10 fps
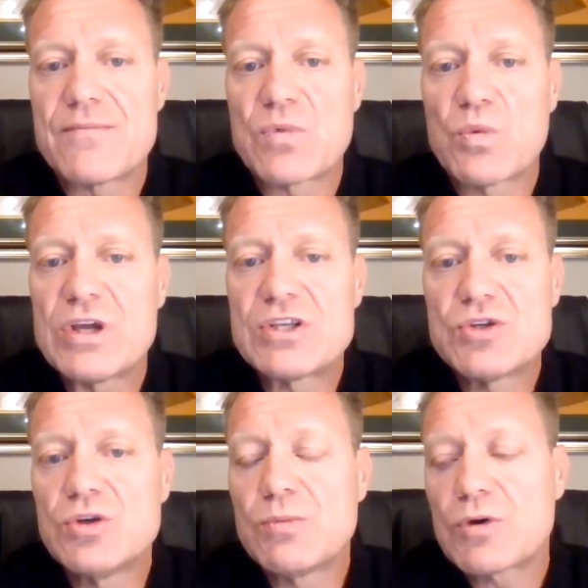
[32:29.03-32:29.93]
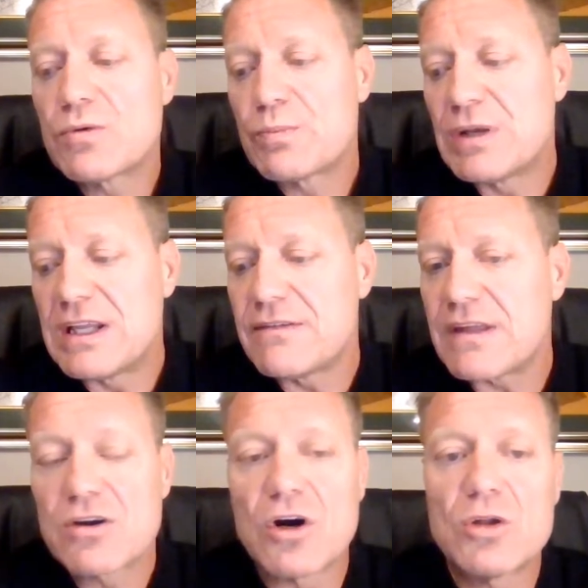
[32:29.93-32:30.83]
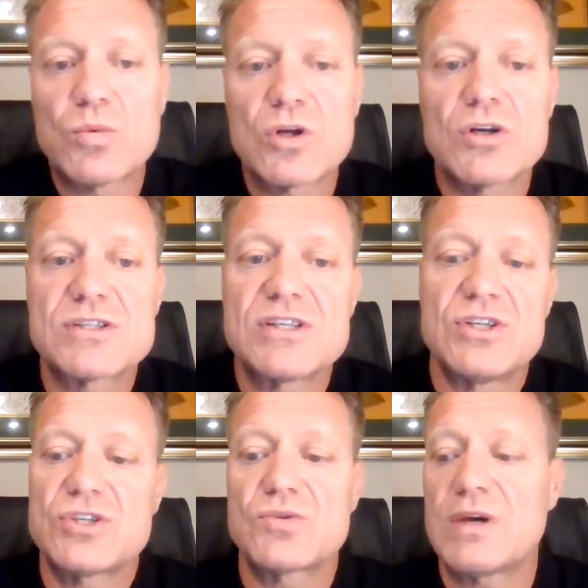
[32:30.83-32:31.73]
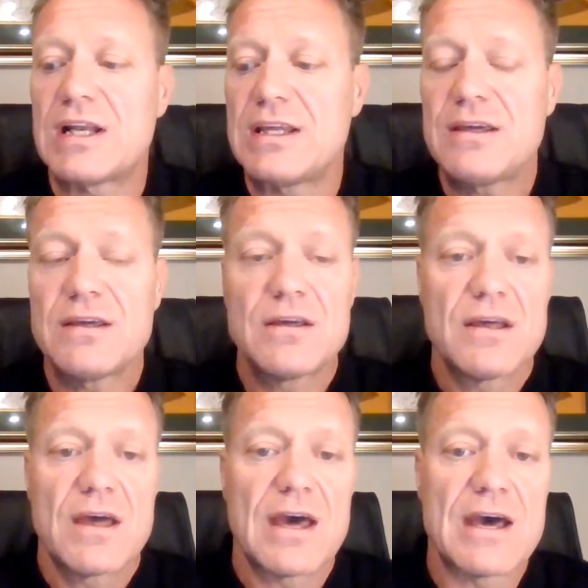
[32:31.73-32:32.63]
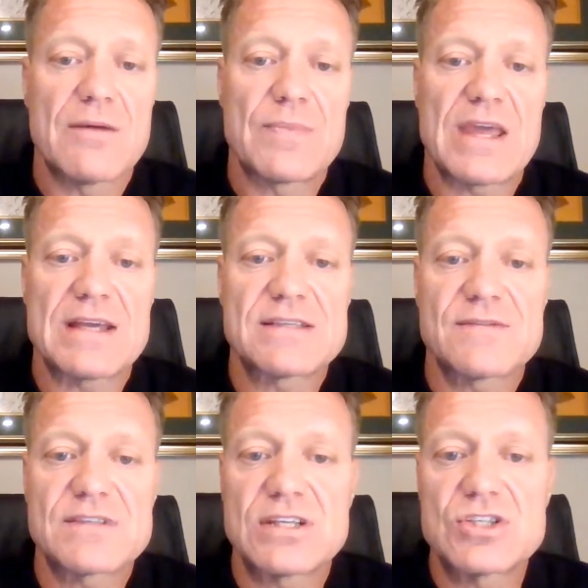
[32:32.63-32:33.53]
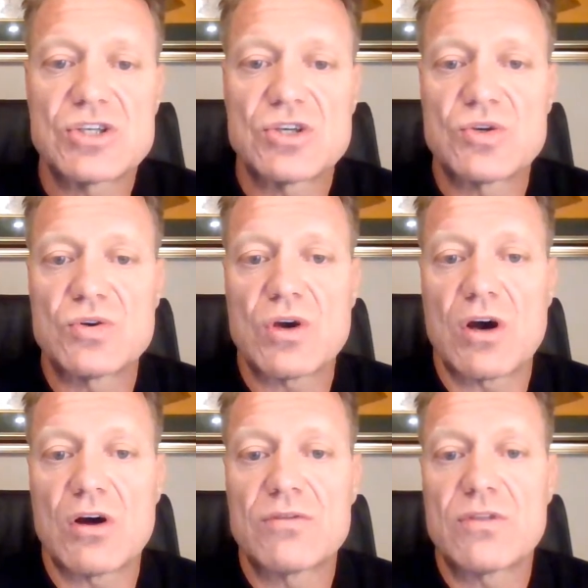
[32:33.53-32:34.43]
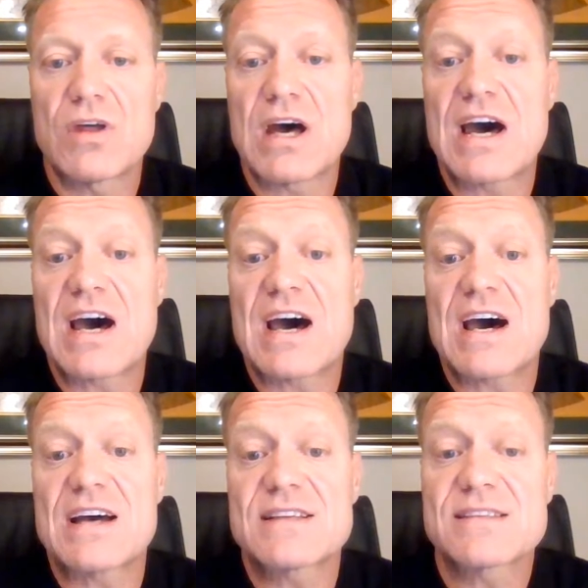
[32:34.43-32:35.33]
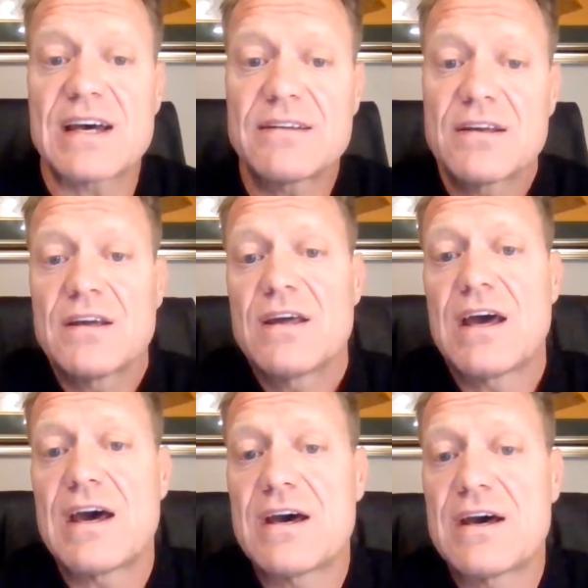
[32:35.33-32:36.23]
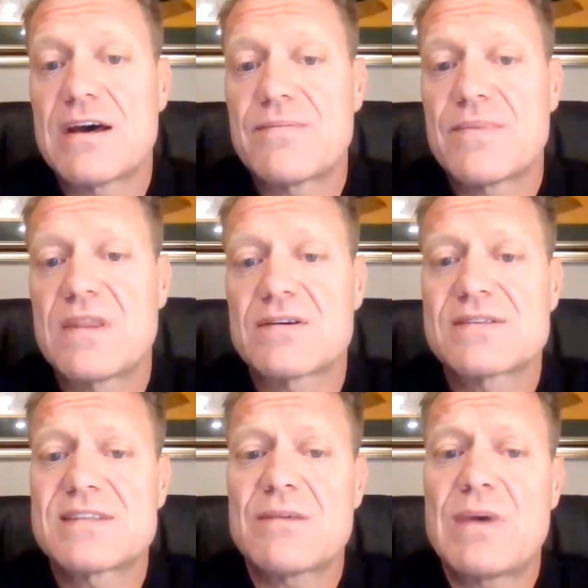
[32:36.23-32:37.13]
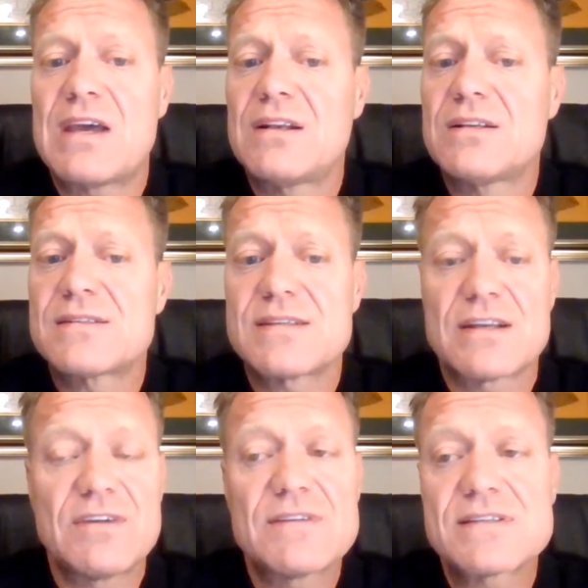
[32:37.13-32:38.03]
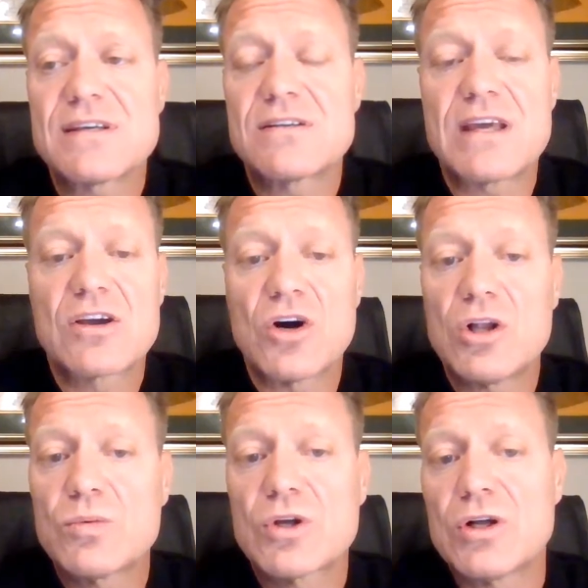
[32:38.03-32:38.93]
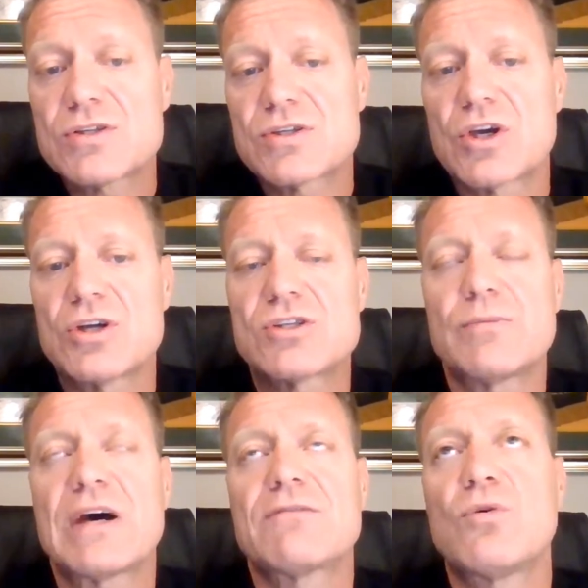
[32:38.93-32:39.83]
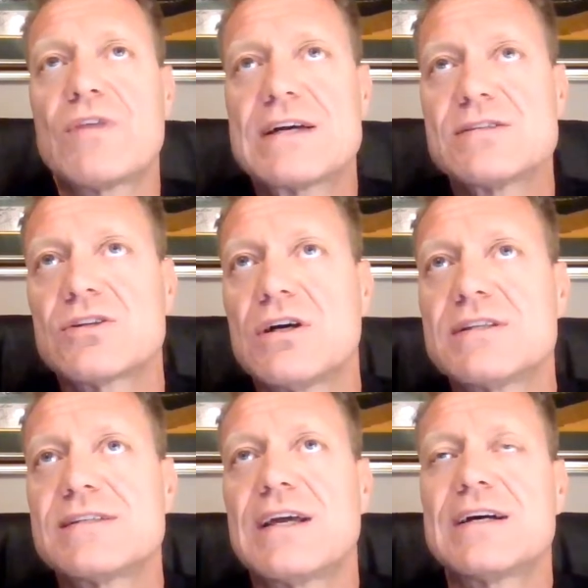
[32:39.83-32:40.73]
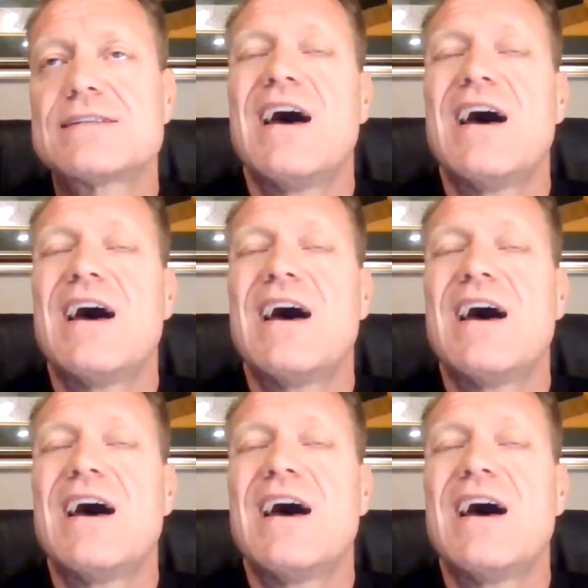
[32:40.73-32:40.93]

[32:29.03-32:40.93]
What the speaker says: we do believe that gold will continue to rally. As I've said to you, on the high side, there are some analysts that have even said that gold will go to about $4,000 an ounce.